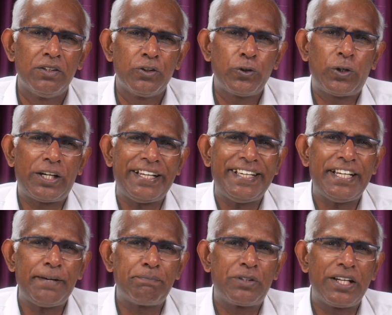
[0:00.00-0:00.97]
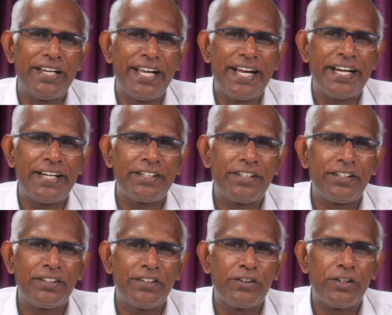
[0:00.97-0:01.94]
To clean up the land,
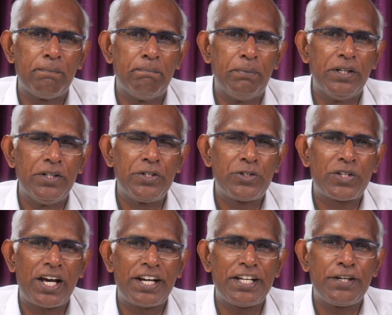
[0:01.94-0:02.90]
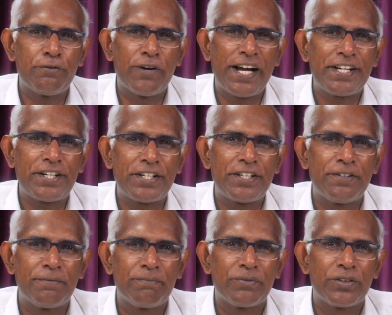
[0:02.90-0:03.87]
the birds are invited
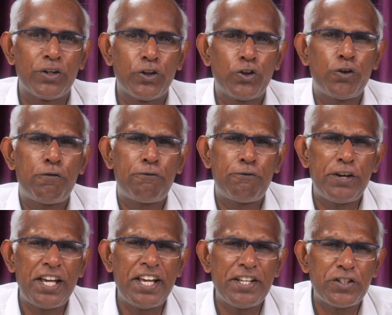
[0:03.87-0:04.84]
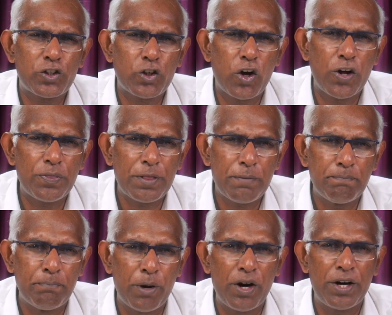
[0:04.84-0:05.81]
to feast on the
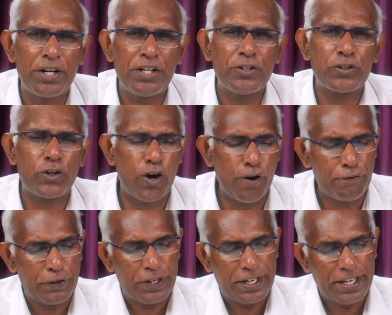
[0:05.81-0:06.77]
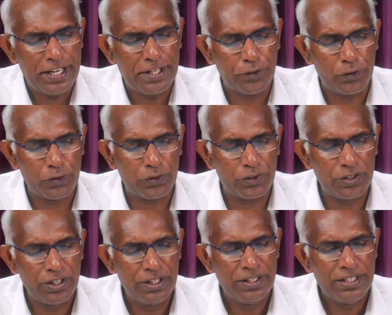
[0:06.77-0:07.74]
bodies of kings,
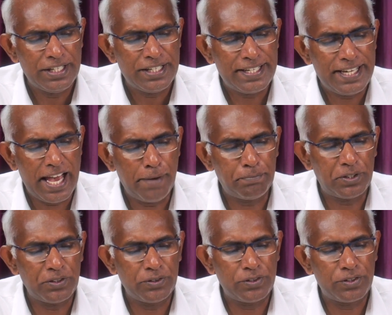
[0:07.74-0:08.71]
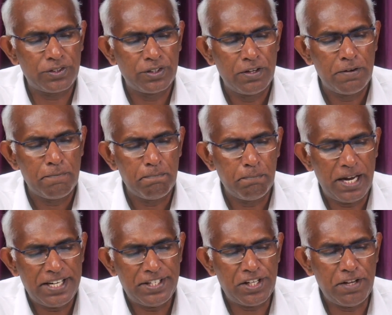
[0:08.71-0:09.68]
captains,
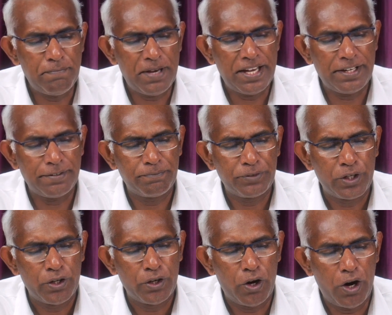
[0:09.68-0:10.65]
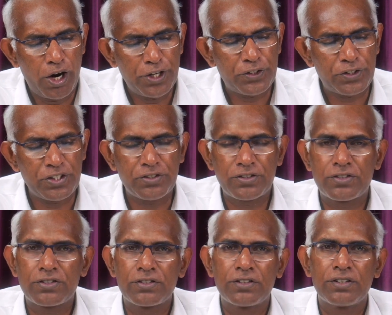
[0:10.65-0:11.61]
mighty men,
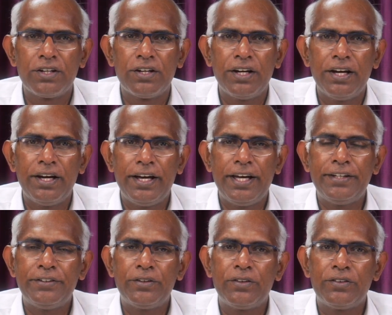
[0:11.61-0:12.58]
horses, and